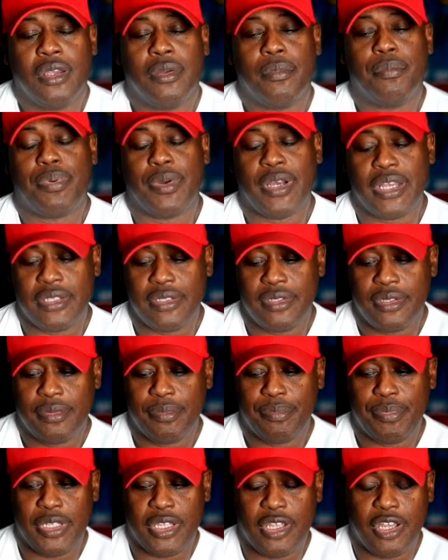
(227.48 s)

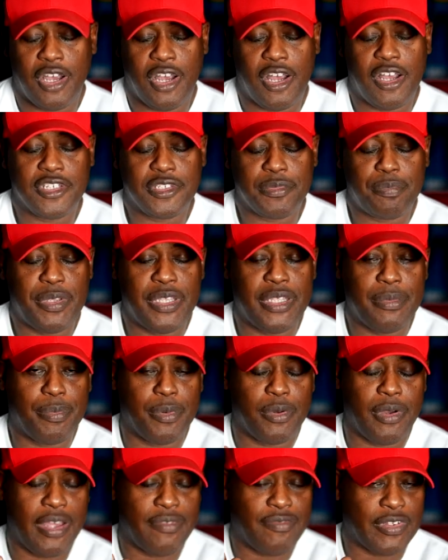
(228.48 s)
But because
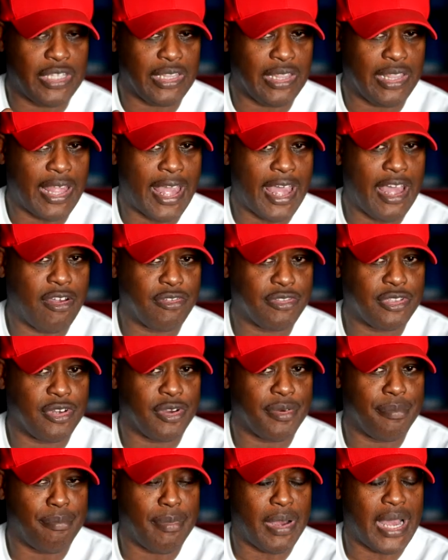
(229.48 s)
people have allowed
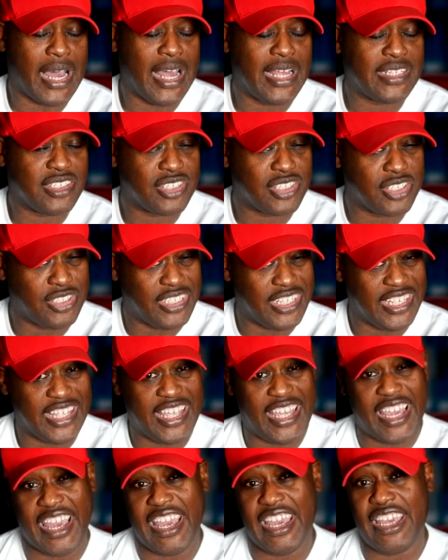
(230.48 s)
their minds to
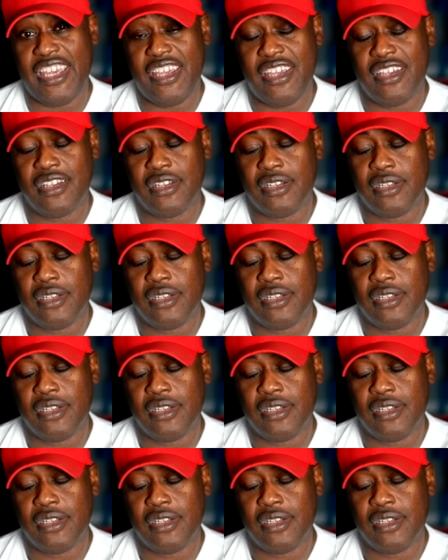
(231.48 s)
decay,